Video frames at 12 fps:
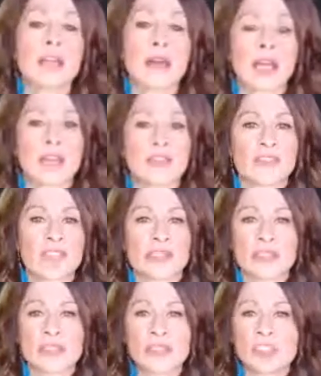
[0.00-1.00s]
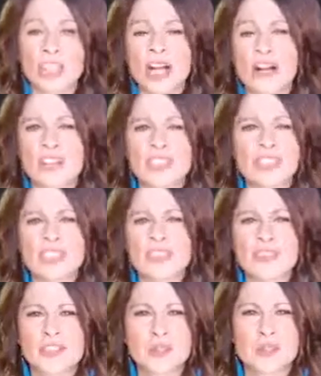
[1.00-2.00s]
I have like this shelf, and it's
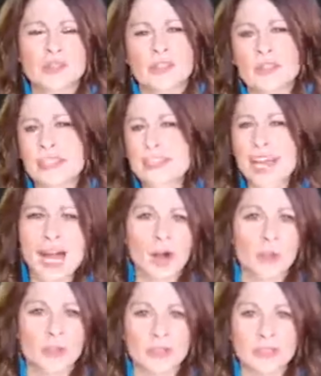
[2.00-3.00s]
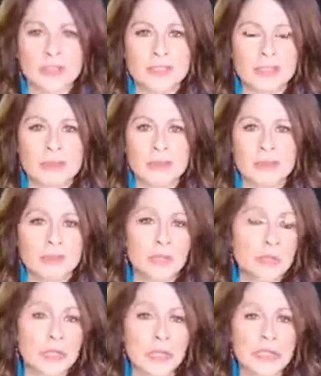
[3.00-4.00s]
filled with like towels and
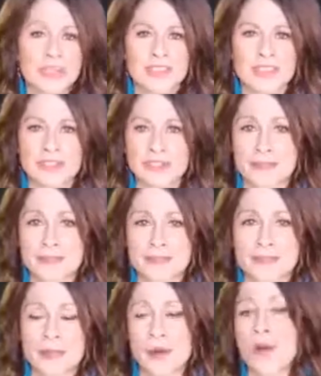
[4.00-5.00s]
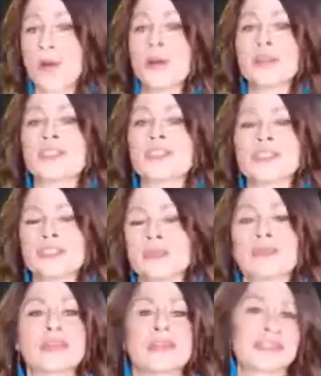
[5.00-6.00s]
books and a whole bunch of, it's
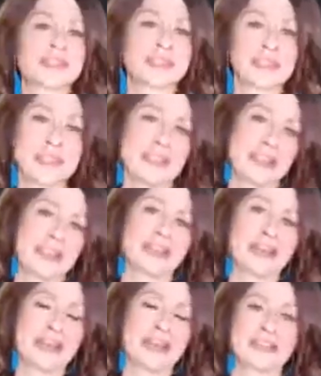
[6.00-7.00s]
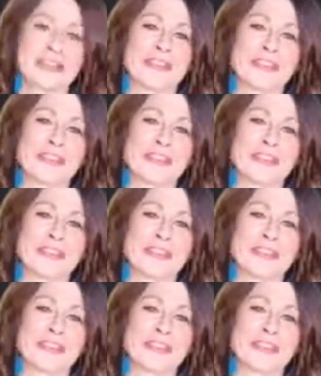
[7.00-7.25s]
embarrassingly messy actually.